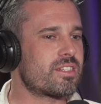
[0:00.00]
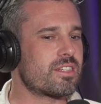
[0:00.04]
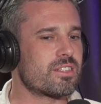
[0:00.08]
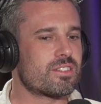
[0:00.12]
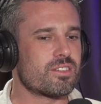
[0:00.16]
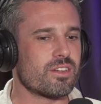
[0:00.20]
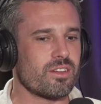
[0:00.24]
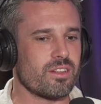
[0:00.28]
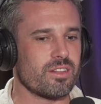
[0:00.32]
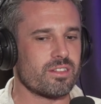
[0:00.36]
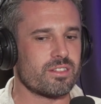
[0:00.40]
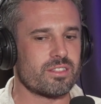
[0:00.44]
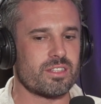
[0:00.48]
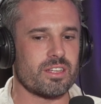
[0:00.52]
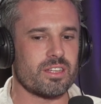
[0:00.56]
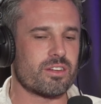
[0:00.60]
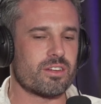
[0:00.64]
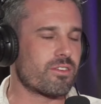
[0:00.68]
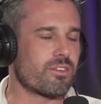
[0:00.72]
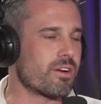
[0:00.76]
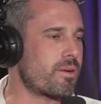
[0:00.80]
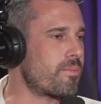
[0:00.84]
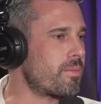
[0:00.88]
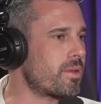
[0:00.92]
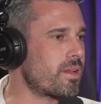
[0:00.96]
it's all
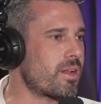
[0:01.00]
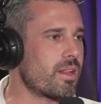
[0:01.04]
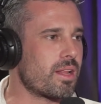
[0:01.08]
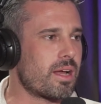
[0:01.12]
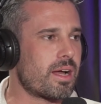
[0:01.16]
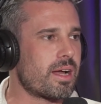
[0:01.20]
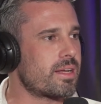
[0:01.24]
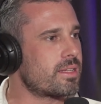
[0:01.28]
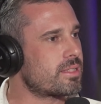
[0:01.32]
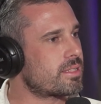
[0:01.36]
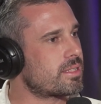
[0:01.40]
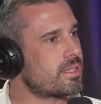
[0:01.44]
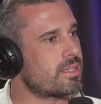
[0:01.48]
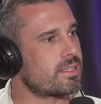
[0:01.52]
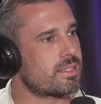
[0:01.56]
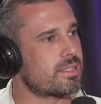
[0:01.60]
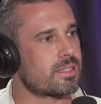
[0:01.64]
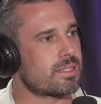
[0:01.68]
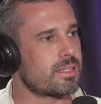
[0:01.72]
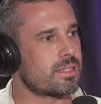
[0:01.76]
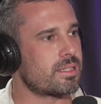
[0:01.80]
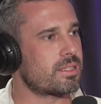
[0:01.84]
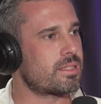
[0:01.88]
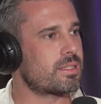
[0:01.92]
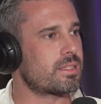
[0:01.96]
decriminalized. It's
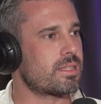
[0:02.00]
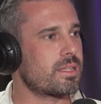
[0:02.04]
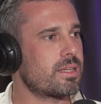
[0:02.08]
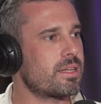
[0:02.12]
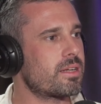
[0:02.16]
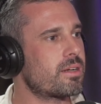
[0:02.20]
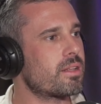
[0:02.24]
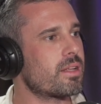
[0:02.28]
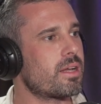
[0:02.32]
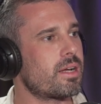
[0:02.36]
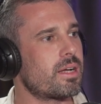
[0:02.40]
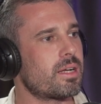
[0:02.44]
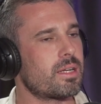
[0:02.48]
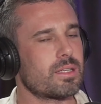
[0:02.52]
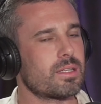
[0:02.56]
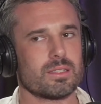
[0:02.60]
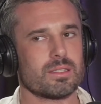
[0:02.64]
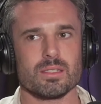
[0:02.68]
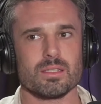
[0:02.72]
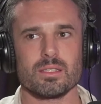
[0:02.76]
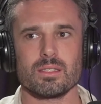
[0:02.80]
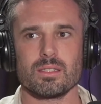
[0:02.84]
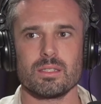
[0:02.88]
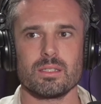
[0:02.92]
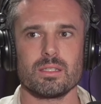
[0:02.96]
it's legalized. It's in the
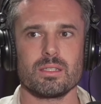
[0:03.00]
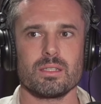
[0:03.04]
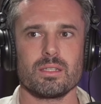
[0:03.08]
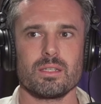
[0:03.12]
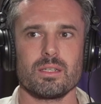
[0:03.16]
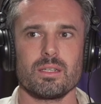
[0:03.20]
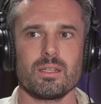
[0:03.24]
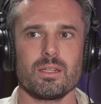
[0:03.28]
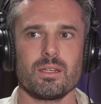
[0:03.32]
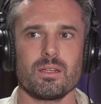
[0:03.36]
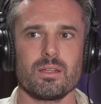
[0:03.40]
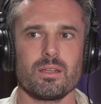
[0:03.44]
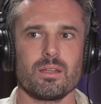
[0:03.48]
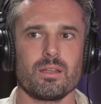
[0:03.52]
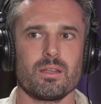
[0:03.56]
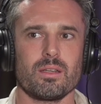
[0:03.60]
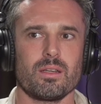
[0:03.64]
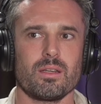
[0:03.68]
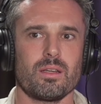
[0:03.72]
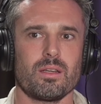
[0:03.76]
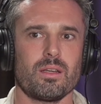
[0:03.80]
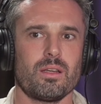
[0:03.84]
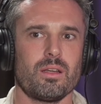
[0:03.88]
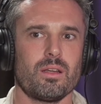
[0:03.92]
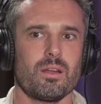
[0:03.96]
past, anyways.
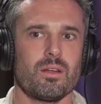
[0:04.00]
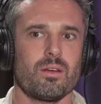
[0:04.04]
Yeah,